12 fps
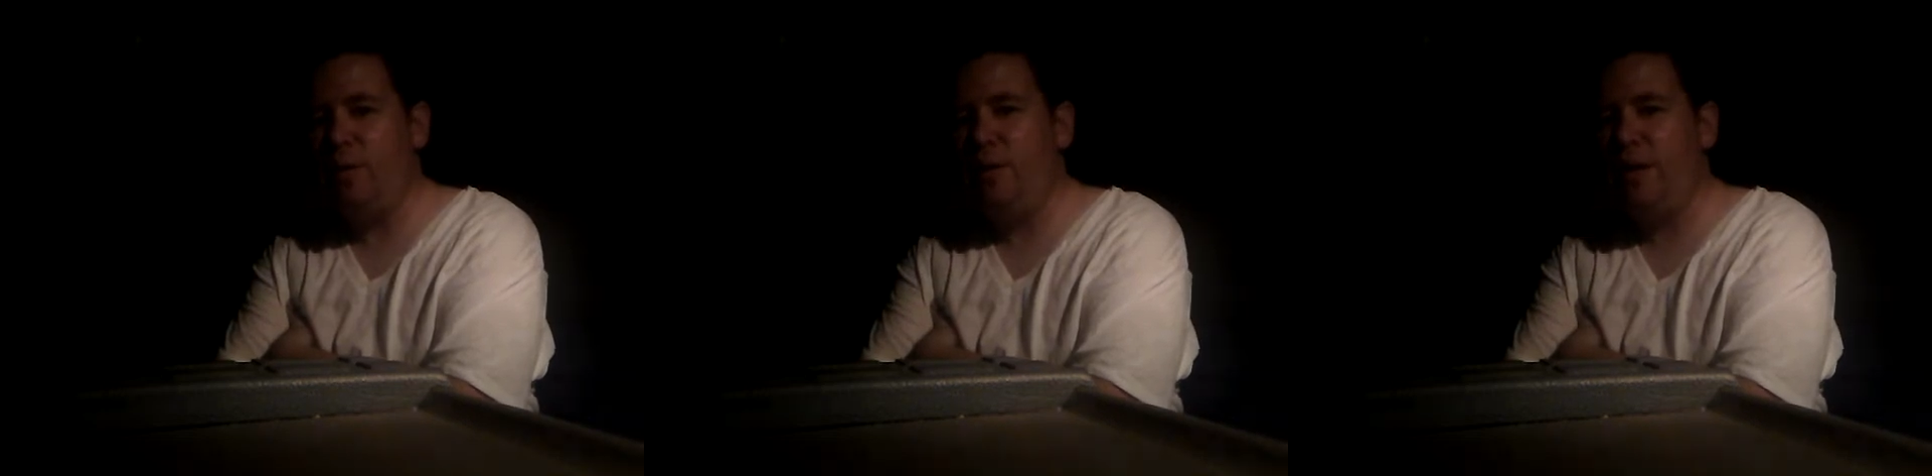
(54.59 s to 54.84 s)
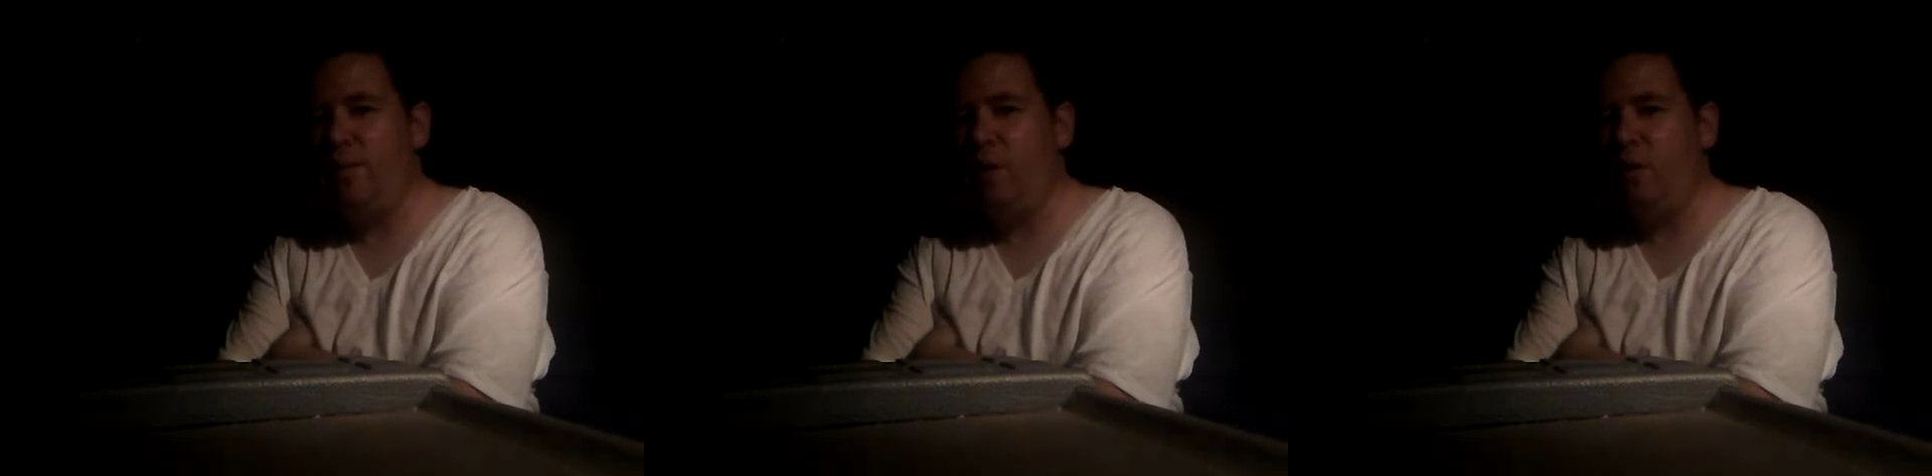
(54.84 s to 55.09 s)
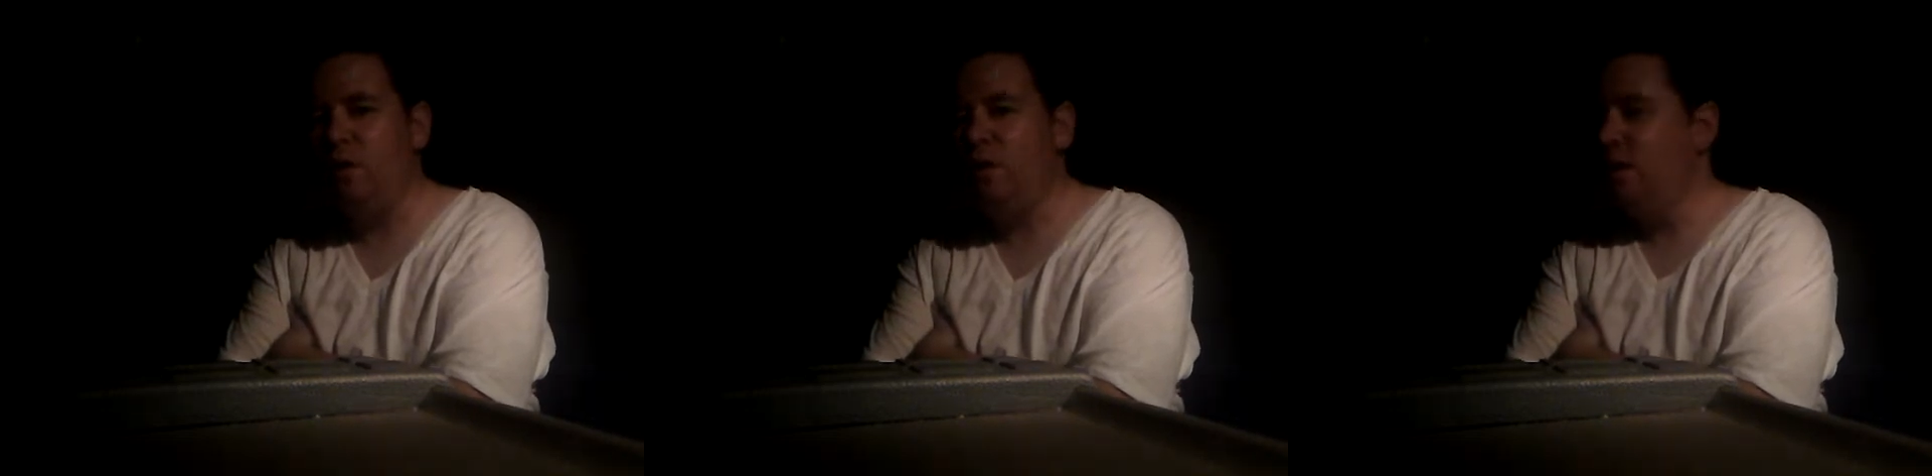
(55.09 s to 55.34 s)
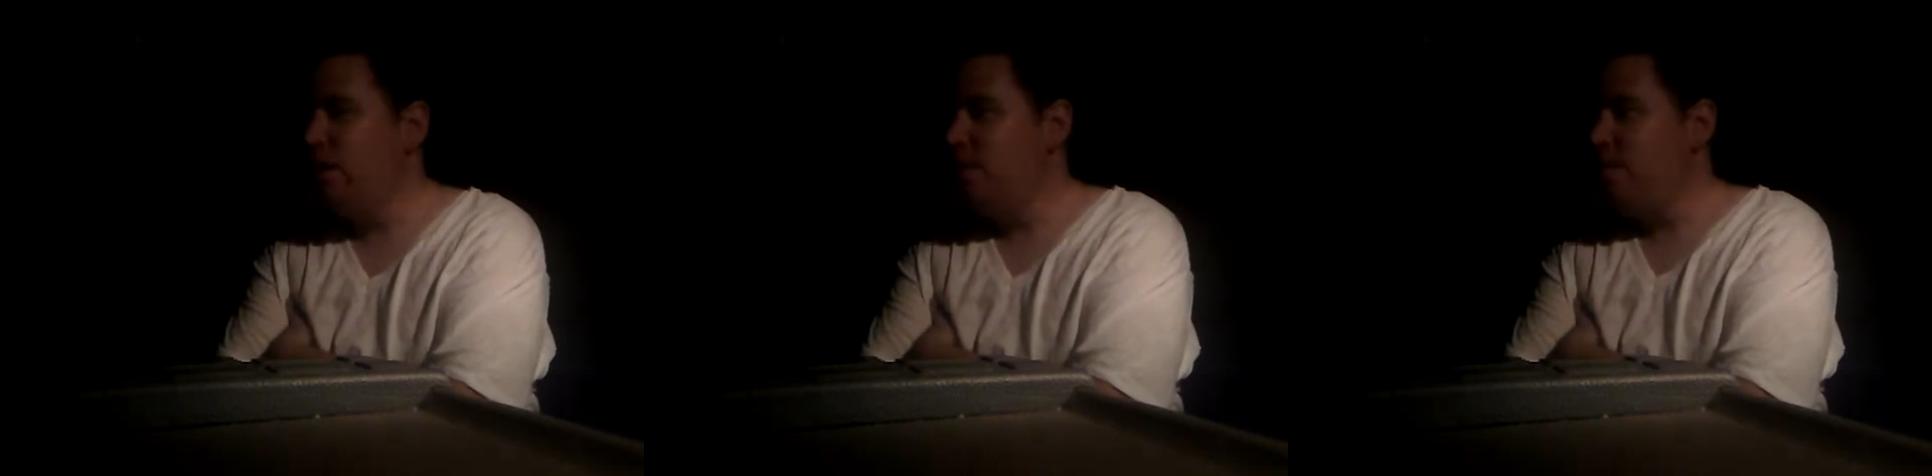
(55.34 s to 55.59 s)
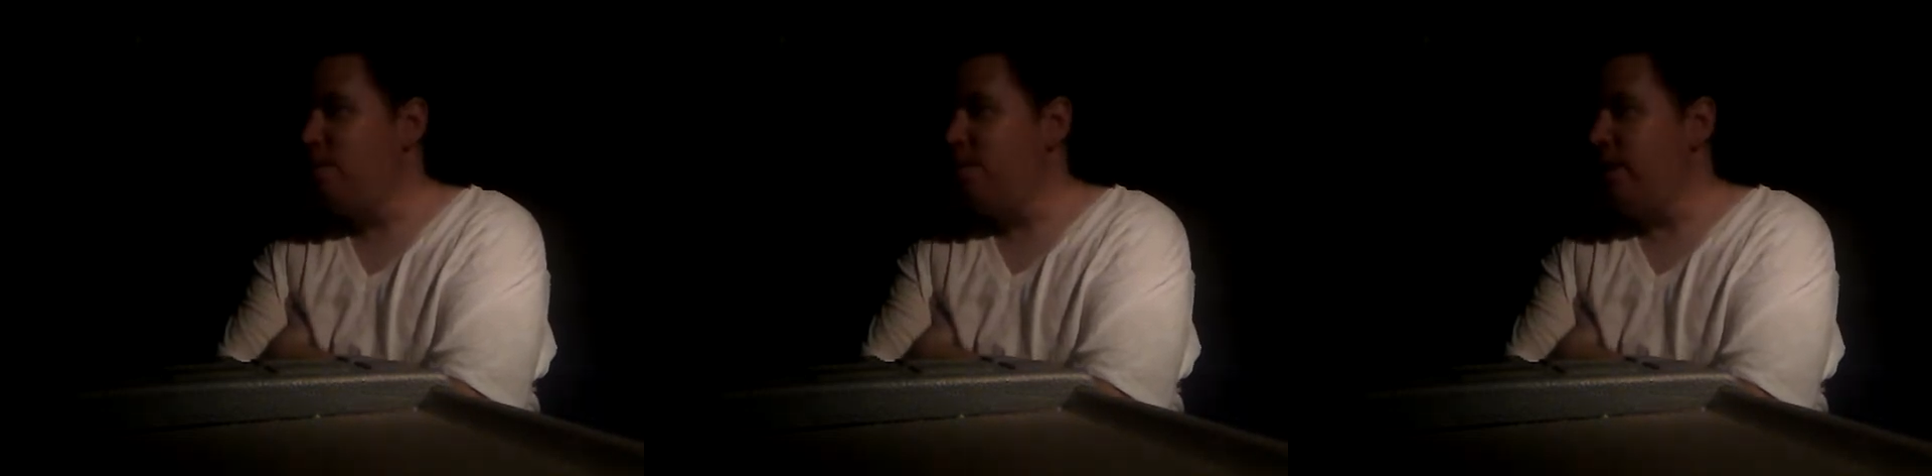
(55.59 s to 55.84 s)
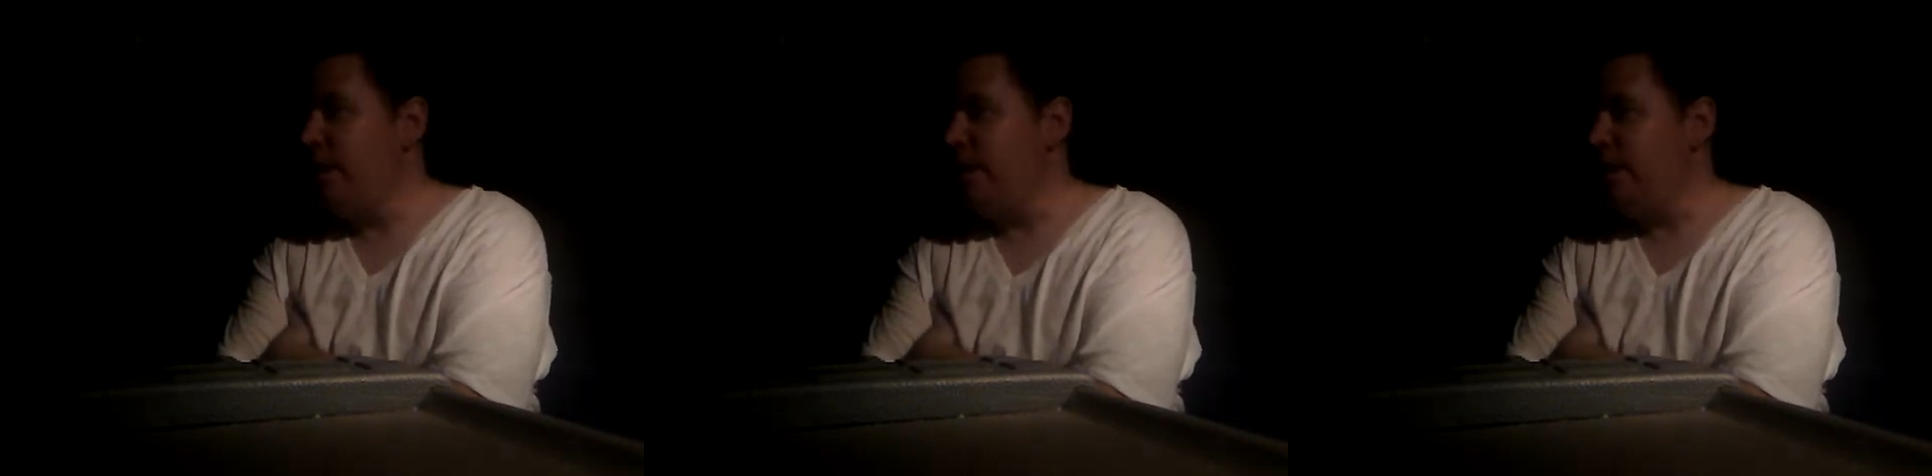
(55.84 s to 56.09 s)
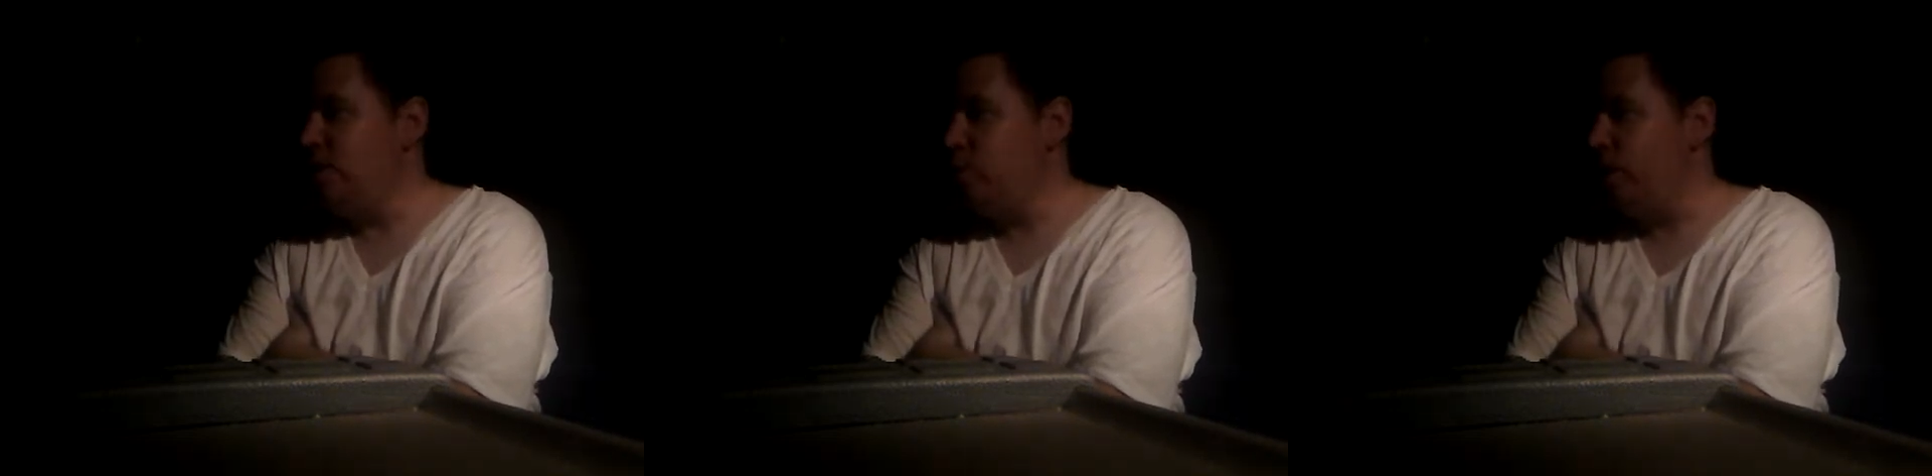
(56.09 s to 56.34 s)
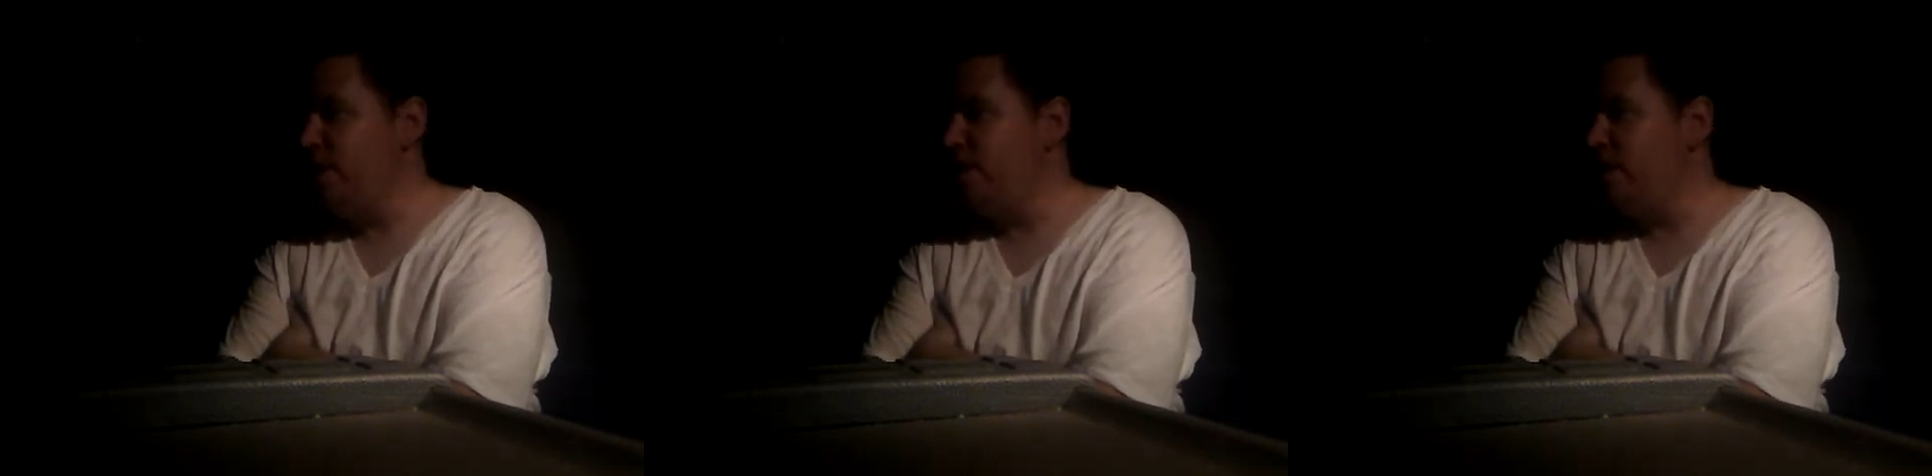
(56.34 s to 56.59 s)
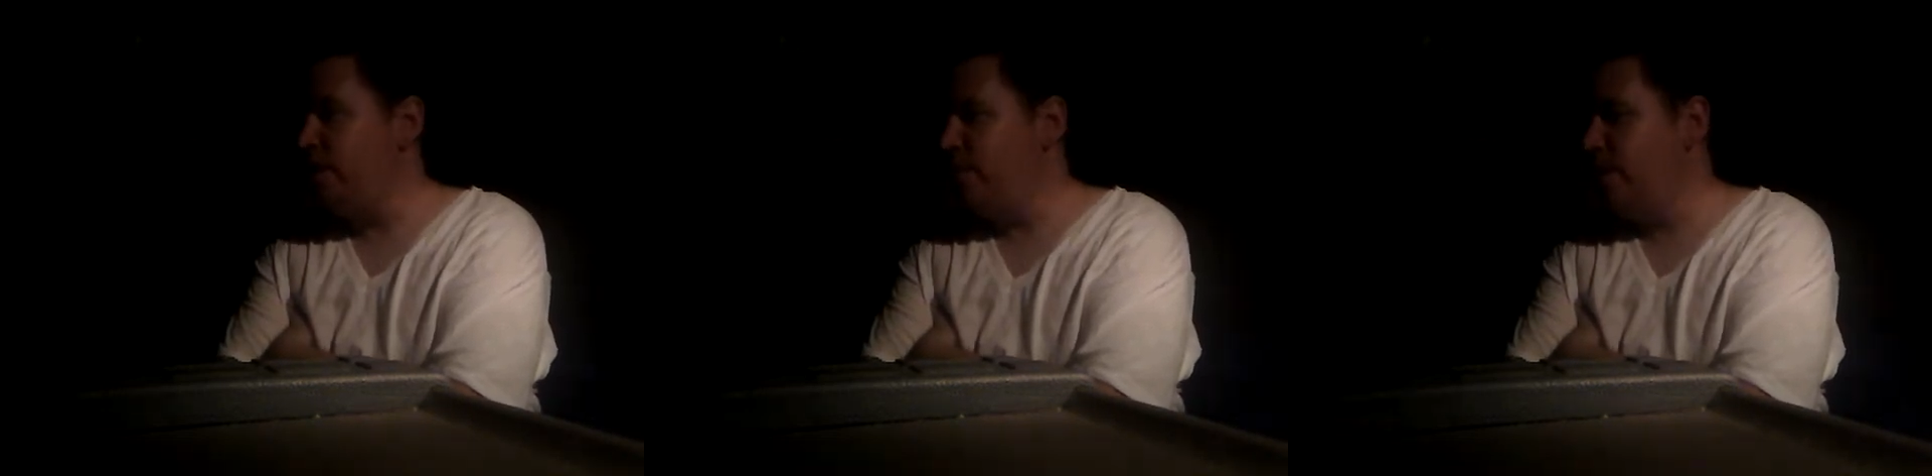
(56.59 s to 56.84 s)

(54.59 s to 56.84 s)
people, and 27